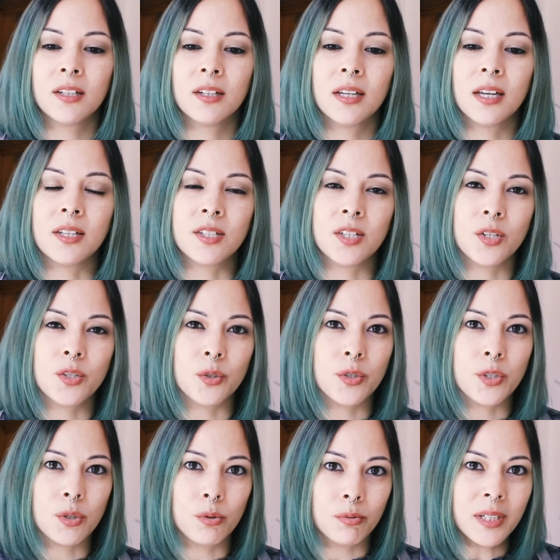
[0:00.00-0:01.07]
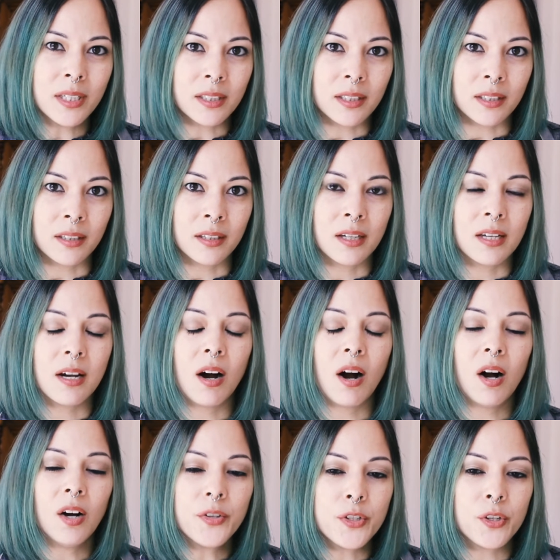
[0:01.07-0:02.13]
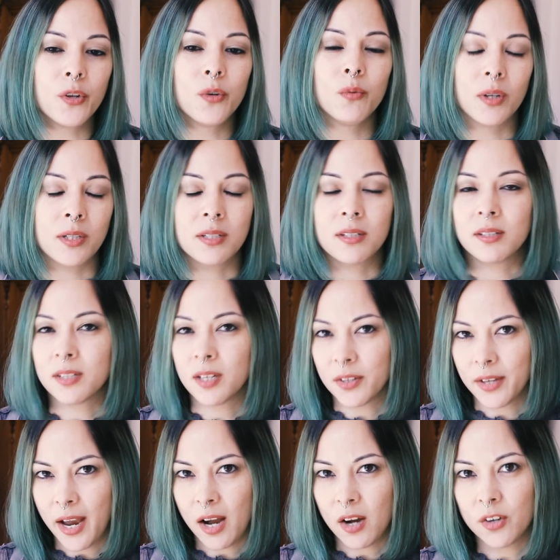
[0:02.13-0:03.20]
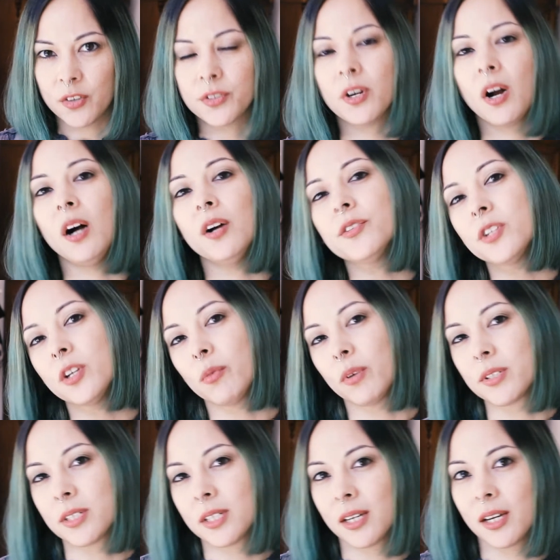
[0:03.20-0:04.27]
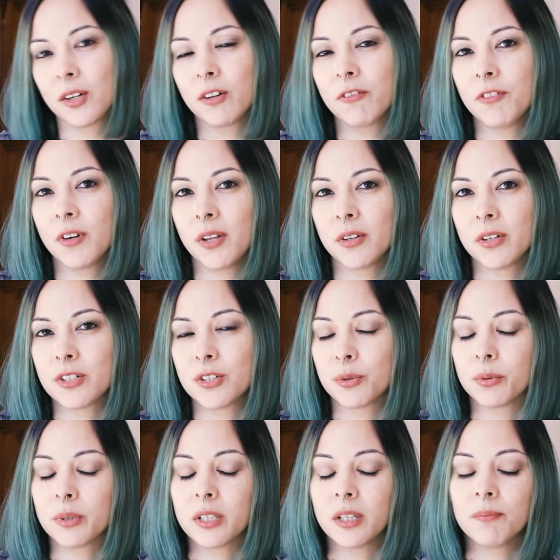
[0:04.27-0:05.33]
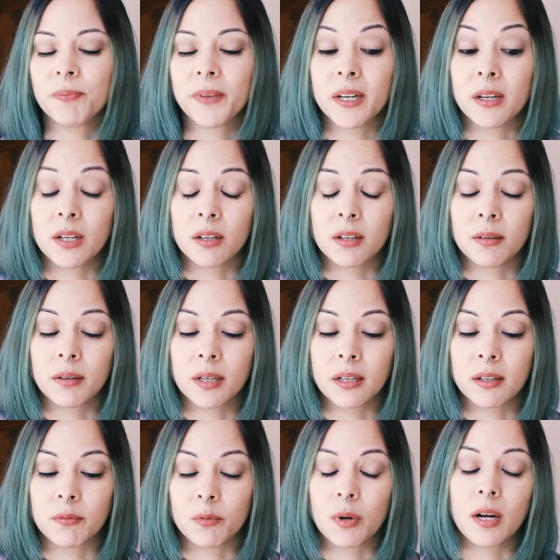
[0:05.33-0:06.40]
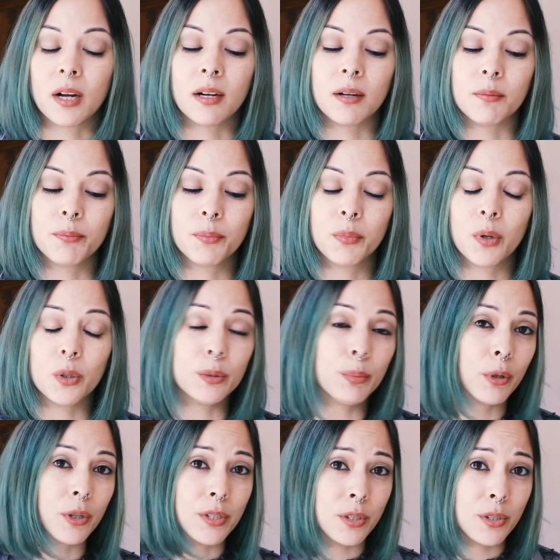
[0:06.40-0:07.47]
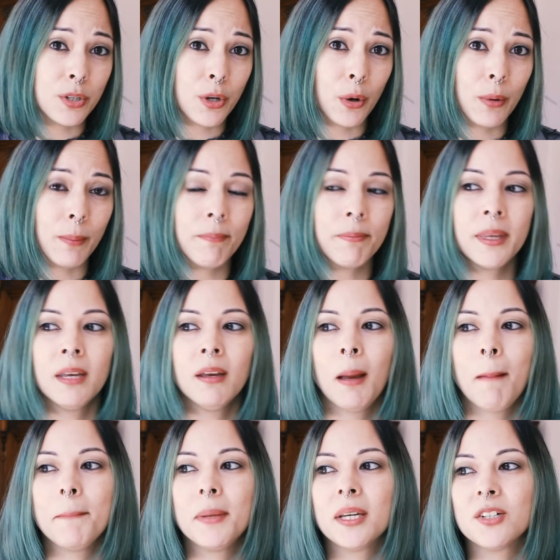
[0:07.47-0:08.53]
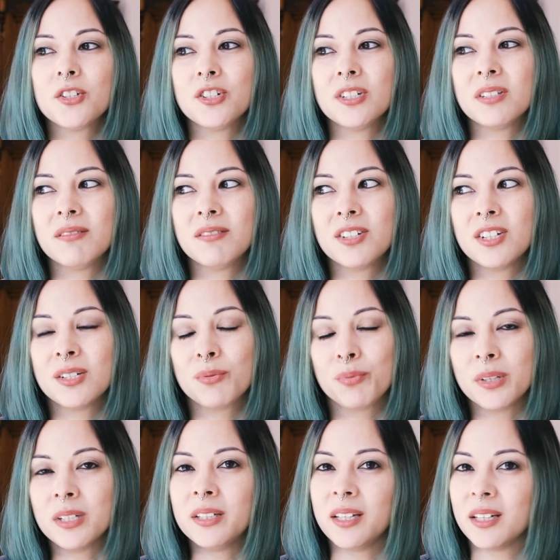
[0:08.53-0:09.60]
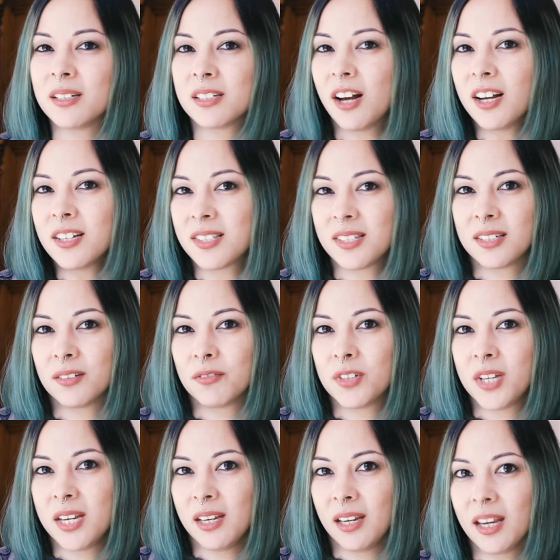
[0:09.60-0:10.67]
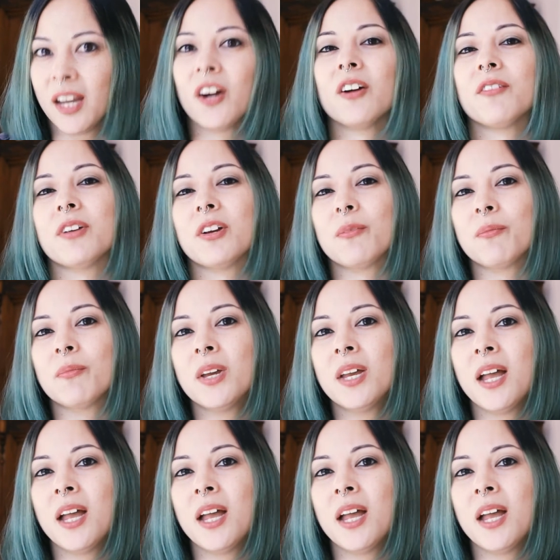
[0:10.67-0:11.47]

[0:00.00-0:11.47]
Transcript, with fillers: His sister Serena also wants to sell the house, also wants to get her father into a, a, a, a old person's home because she's, she's really exhausted of taking care of him.